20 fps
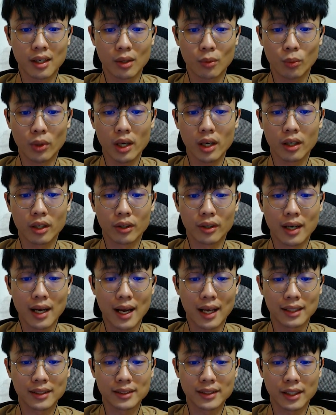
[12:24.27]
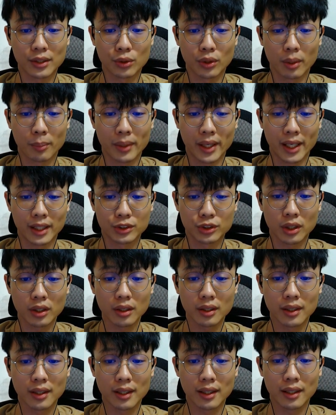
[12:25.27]
Well, I said to the manager,
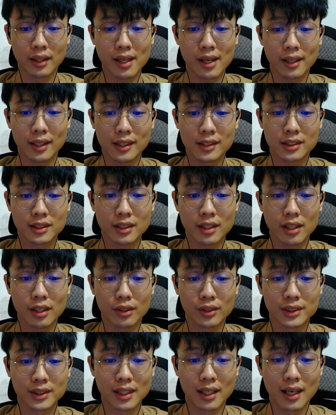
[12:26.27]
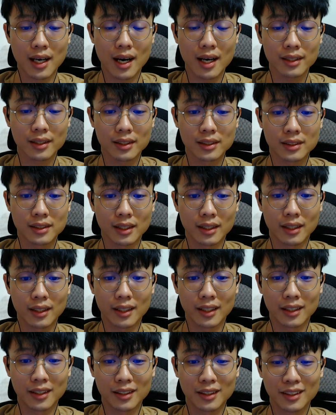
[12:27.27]
there is still some honesty
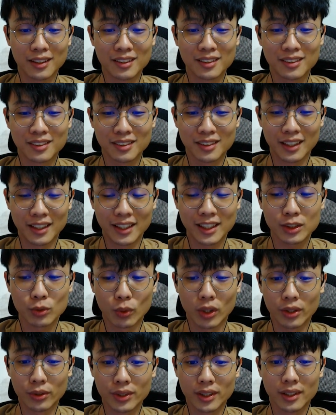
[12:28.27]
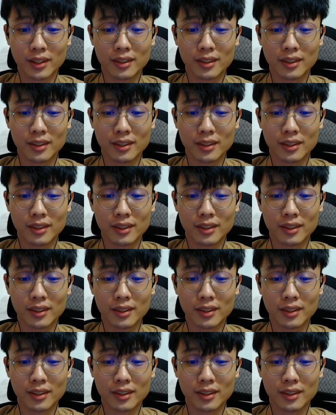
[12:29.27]
in this world.